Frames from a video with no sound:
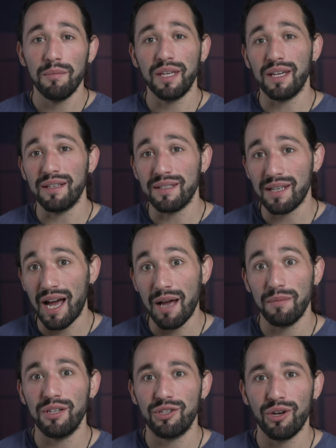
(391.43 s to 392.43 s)
because
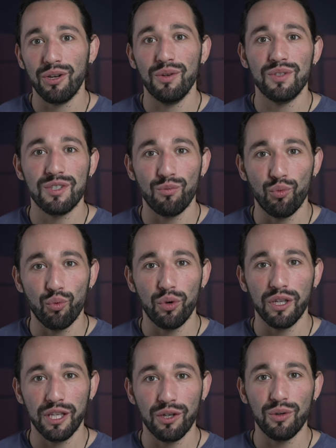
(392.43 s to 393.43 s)
I'm gonna show you some
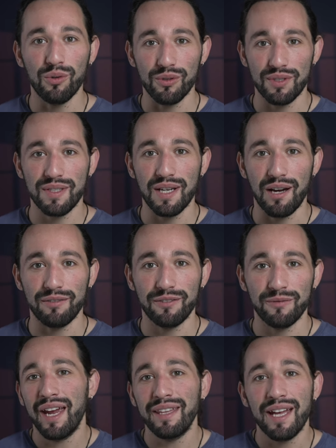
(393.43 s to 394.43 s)
really cool stuff.
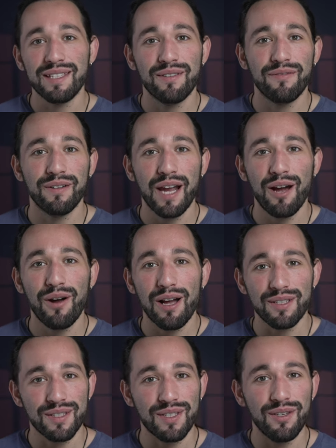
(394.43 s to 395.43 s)
And that's it for now. I'll
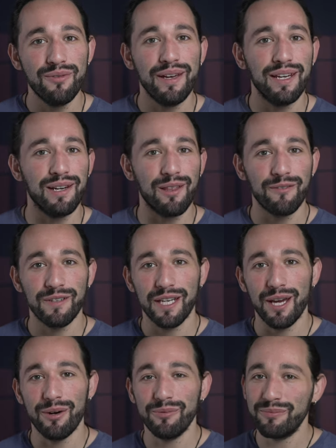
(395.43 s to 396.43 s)
see you in another
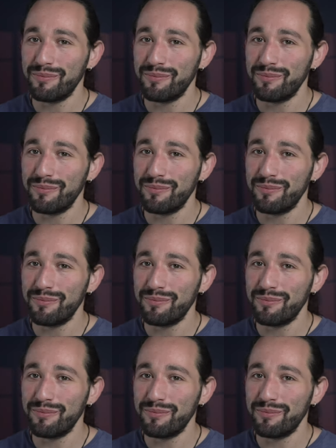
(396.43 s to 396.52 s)
video.